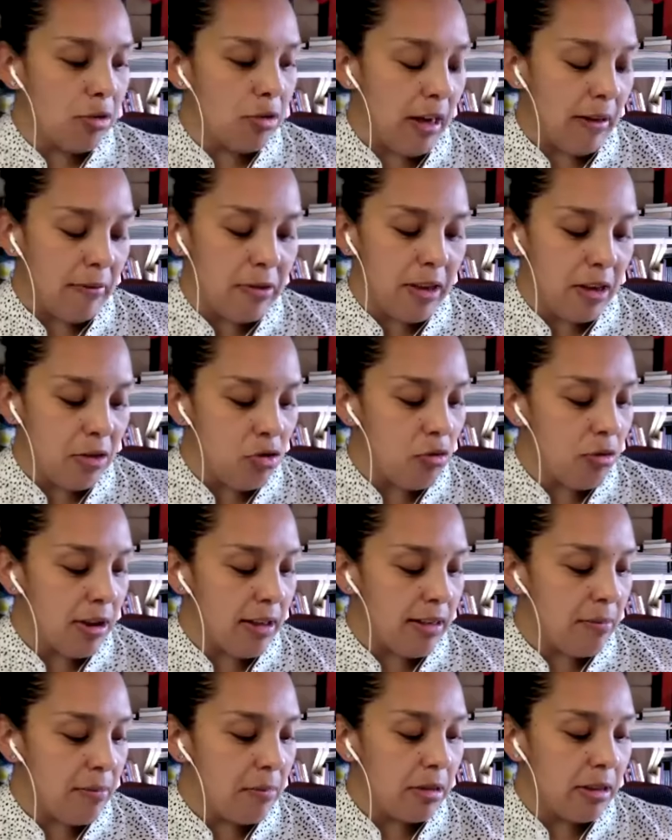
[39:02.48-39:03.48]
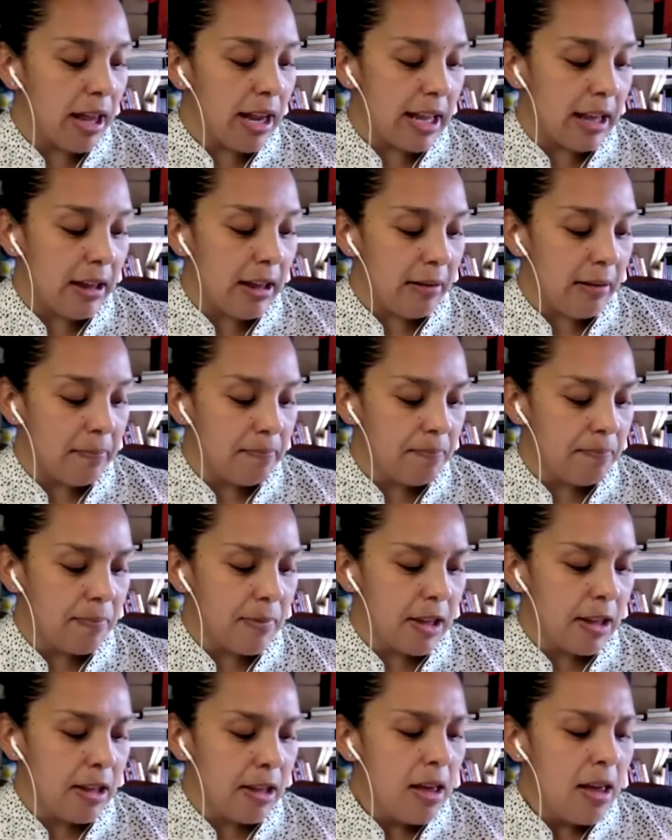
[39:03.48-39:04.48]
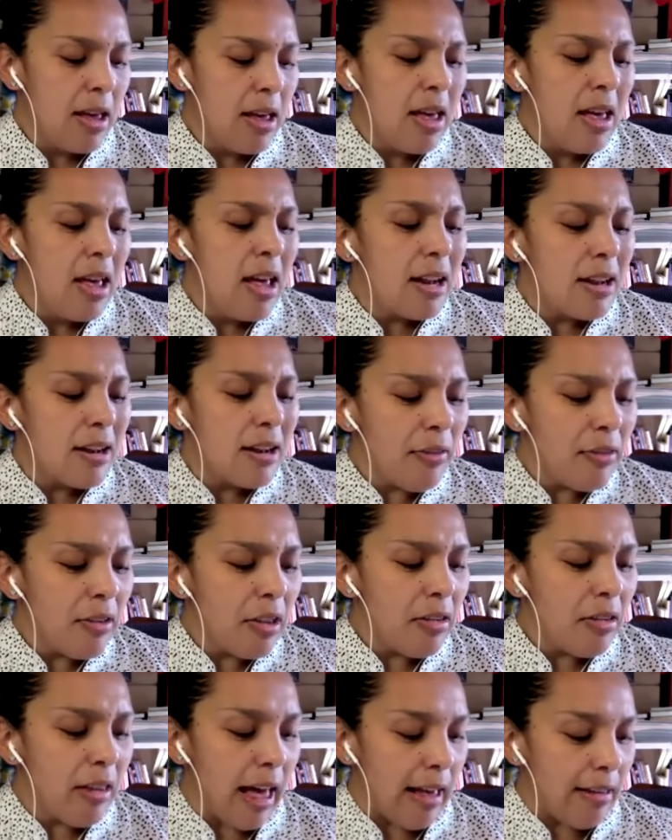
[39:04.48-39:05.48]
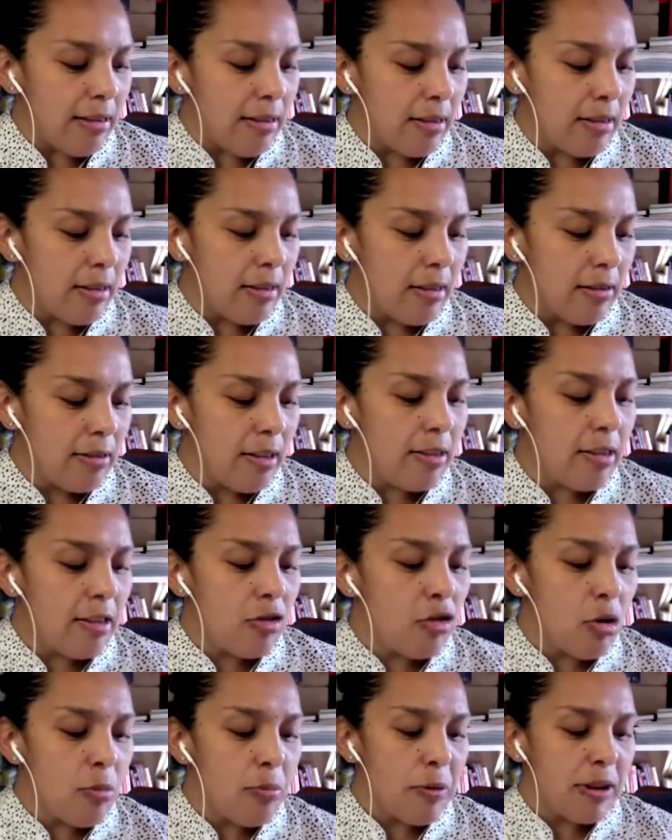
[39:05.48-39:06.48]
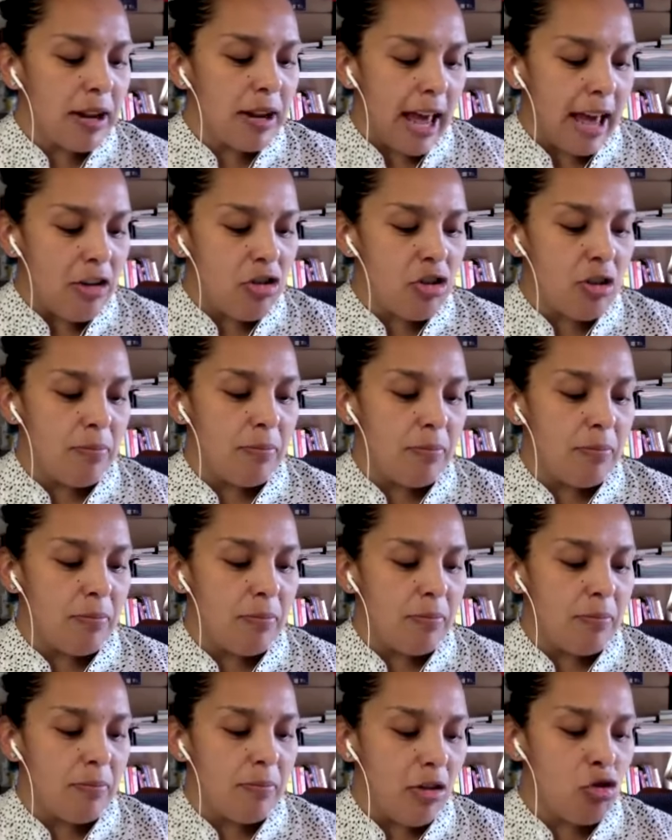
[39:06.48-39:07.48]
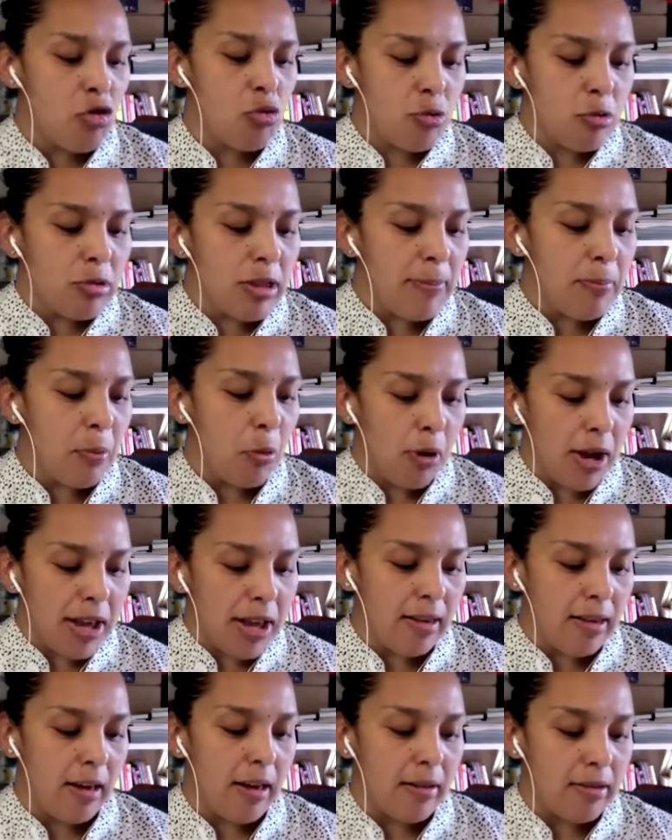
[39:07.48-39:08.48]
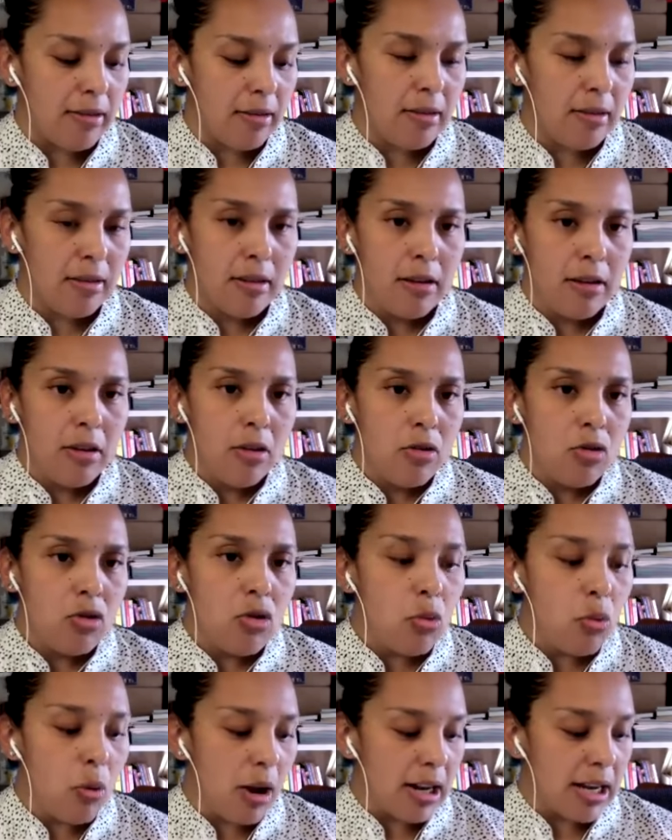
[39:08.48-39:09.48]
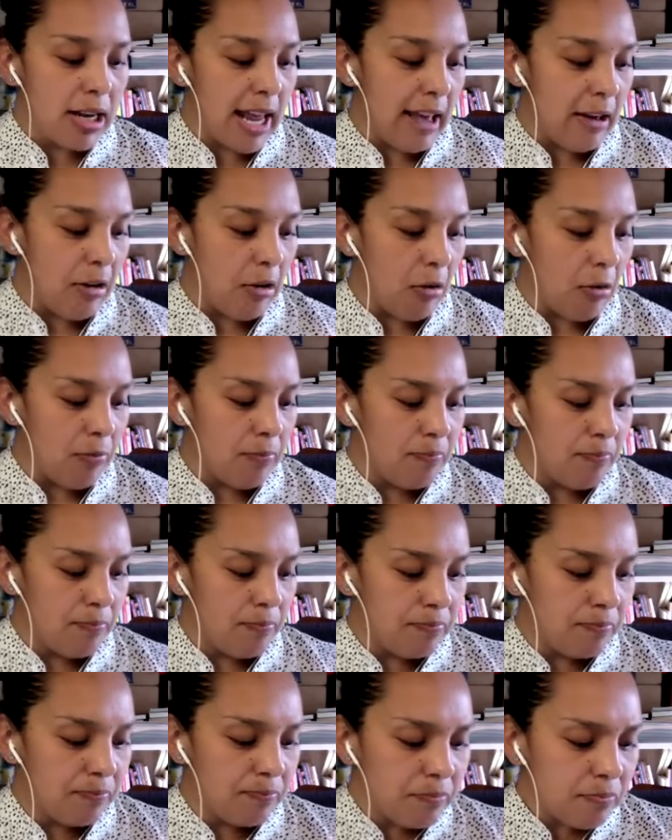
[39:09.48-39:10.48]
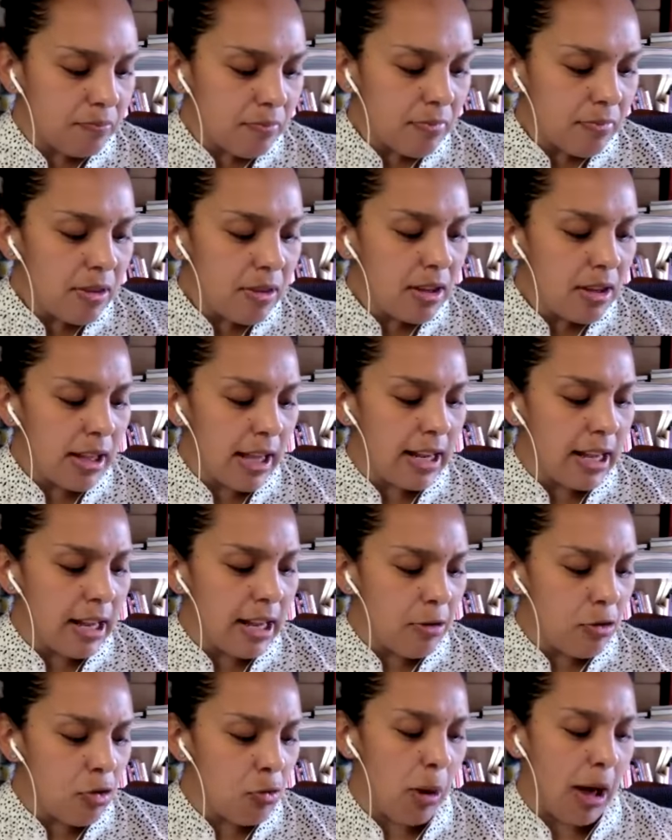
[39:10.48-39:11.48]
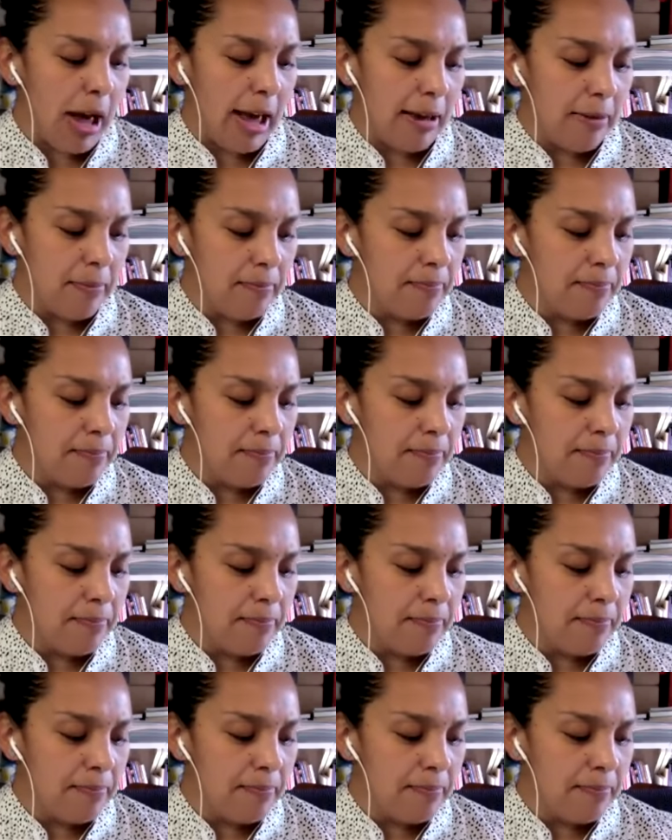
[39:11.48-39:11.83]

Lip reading: of centuries and millennia. Nonetheless, this interpretation might not truly point us to Juan Diego. And here's why.